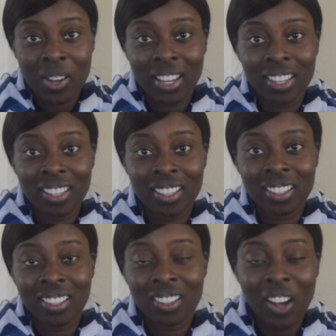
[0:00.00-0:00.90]

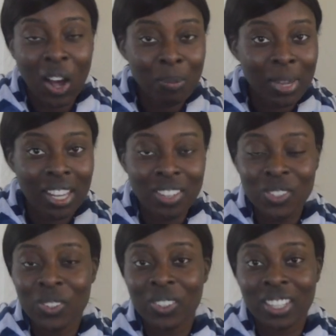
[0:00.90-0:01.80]
via
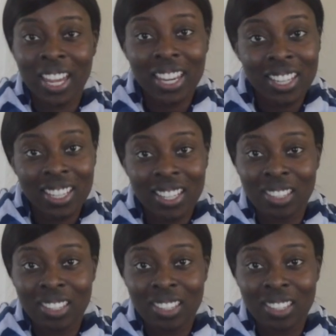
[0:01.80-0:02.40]
comment or like.